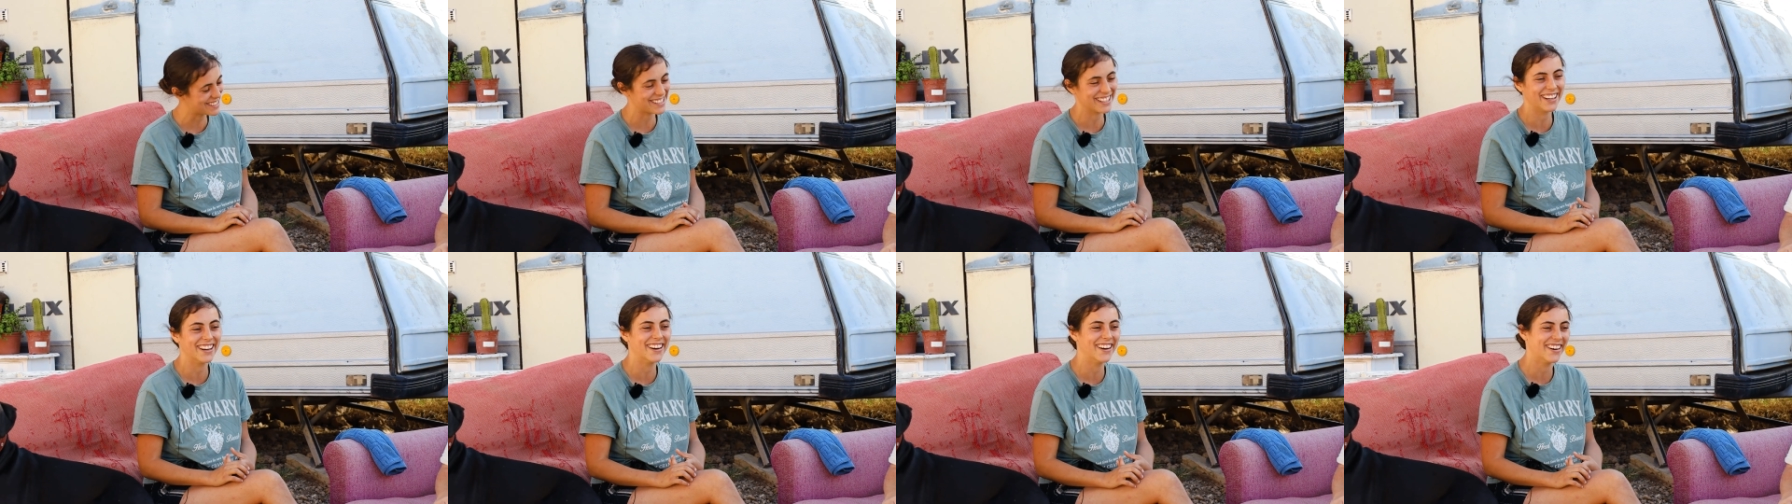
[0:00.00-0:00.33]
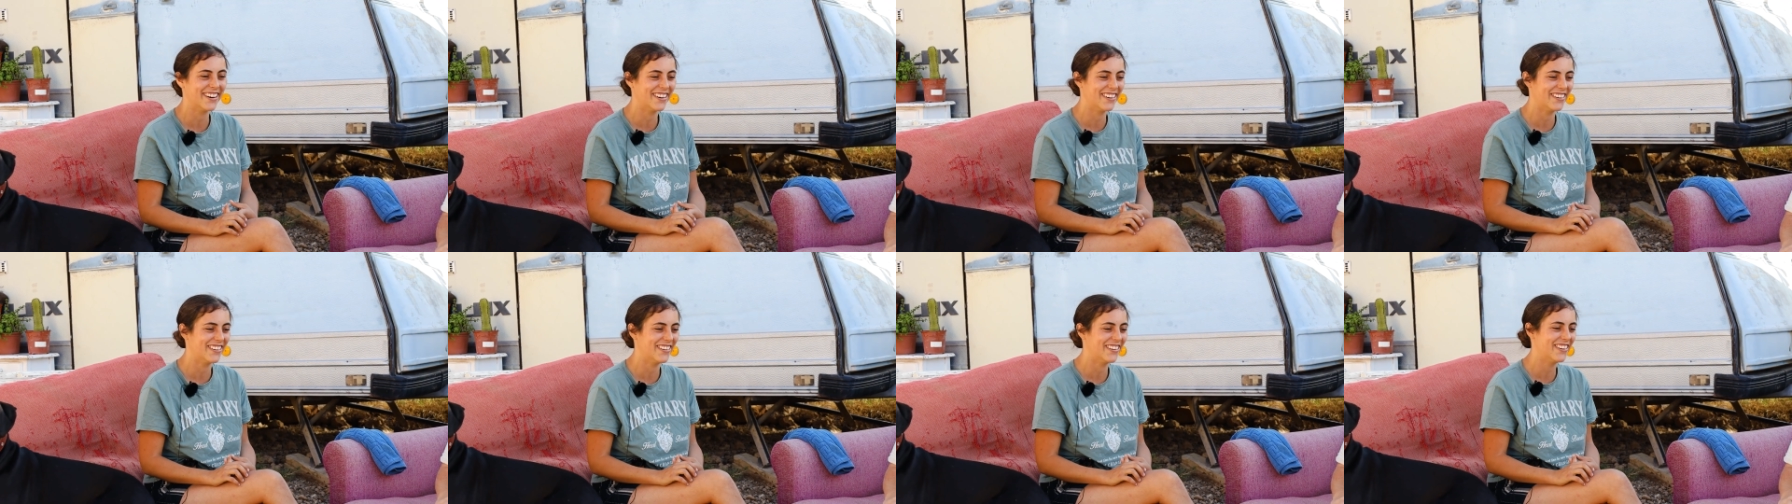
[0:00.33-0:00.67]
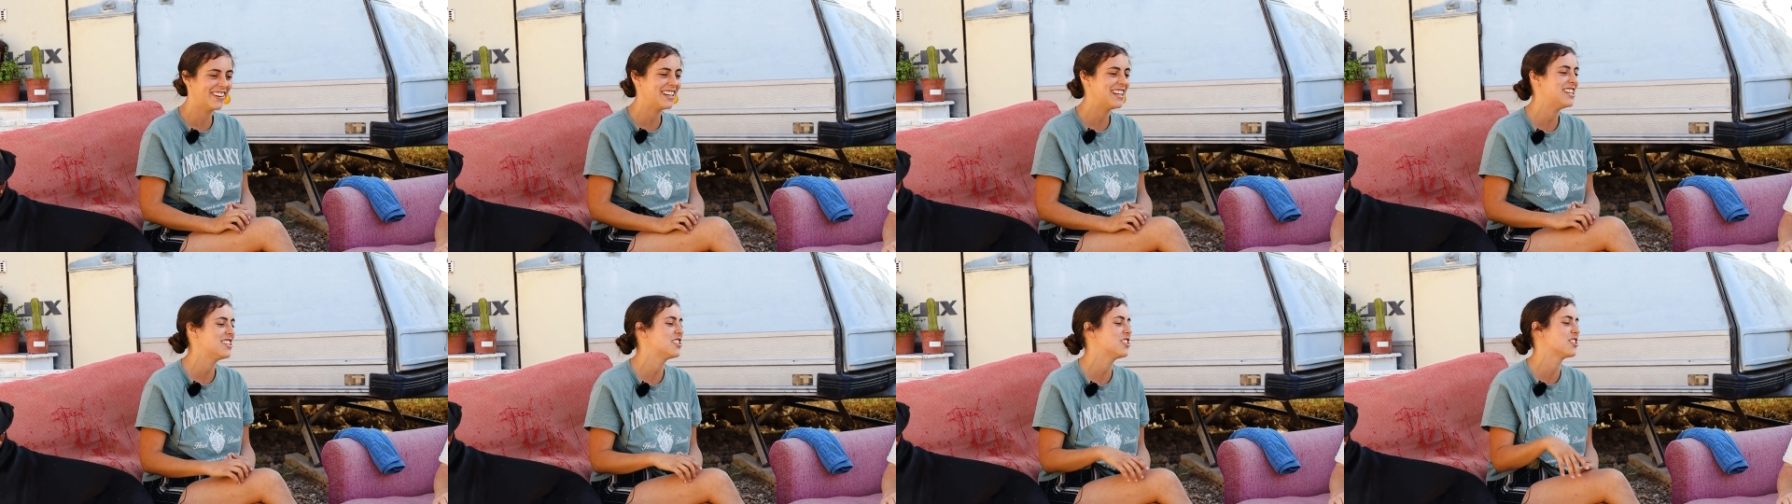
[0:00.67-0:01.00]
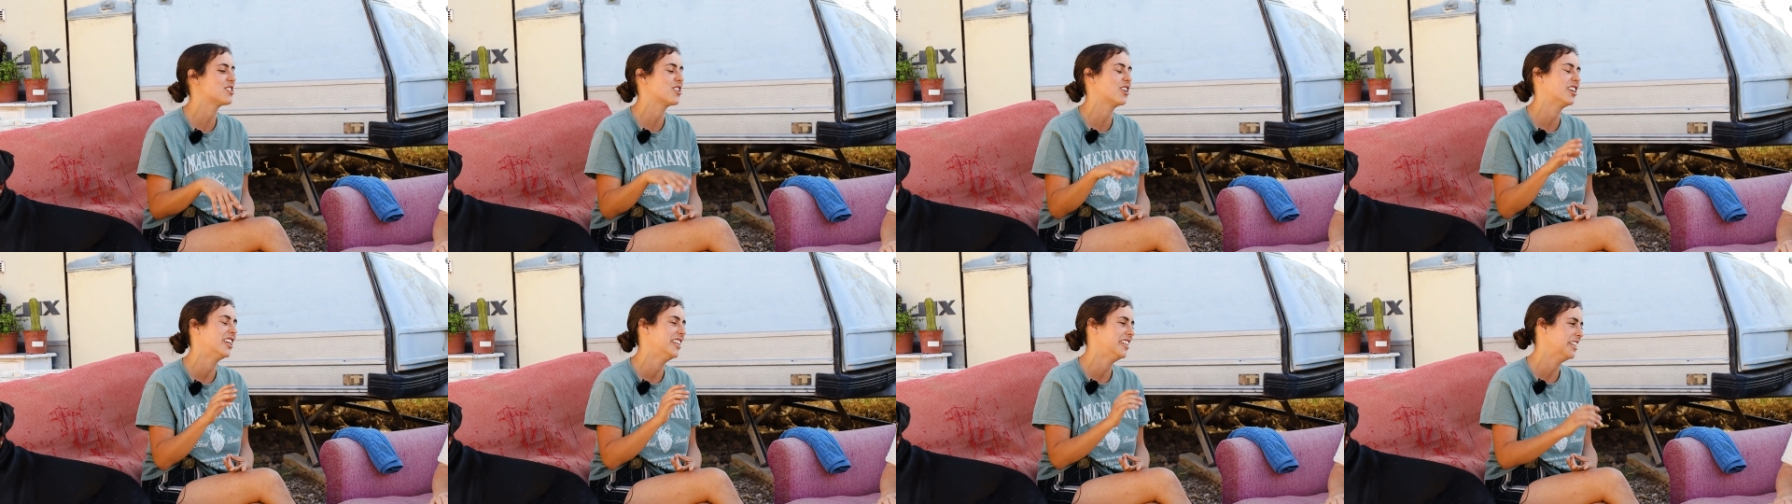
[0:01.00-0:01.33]
So yeah. he's
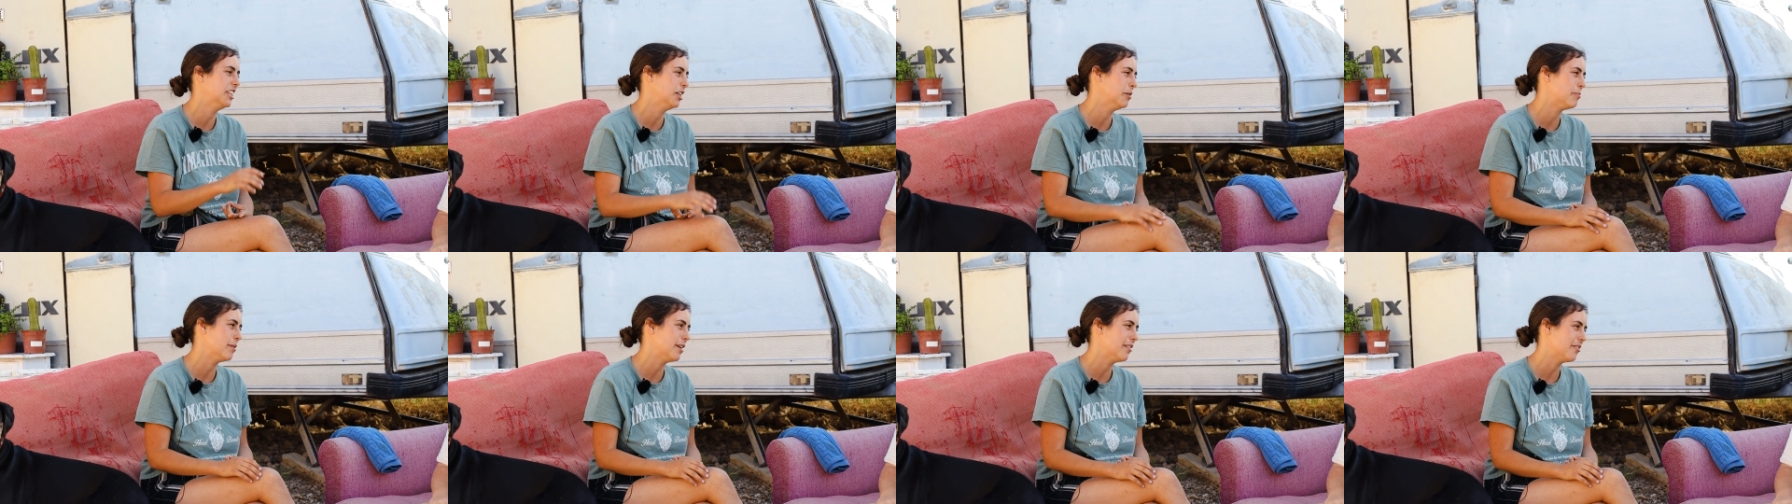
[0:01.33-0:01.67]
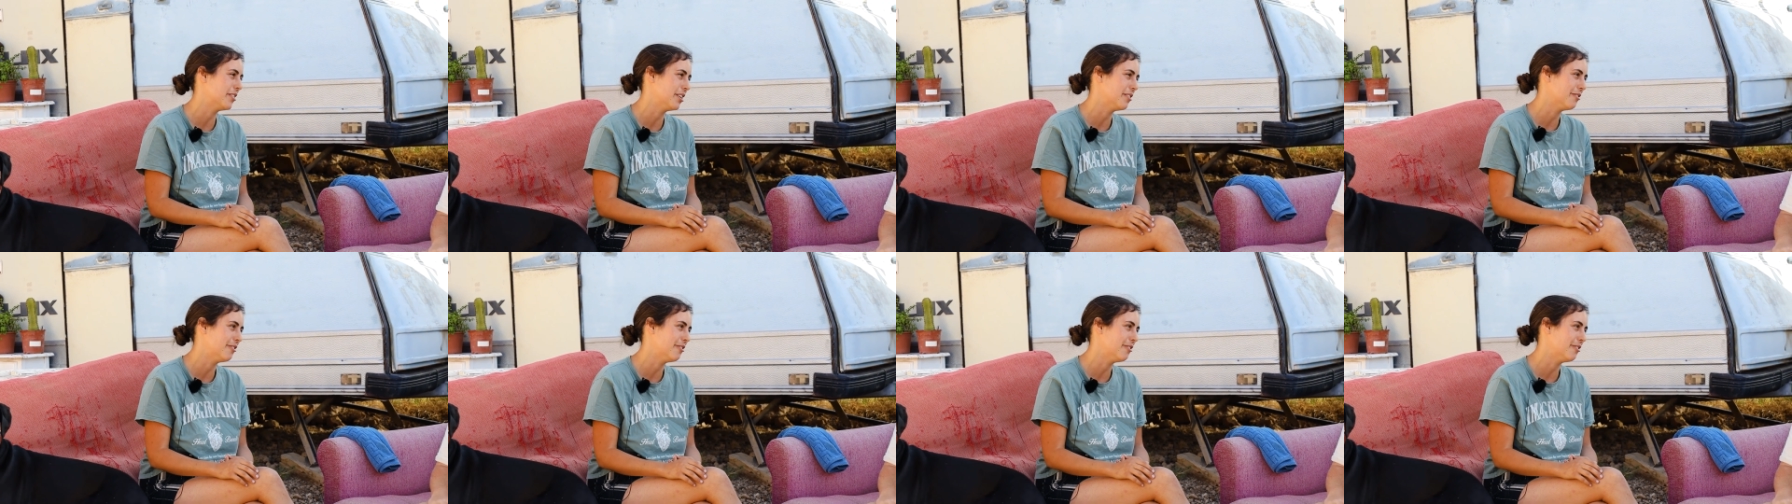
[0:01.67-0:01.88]
just got a little bit of an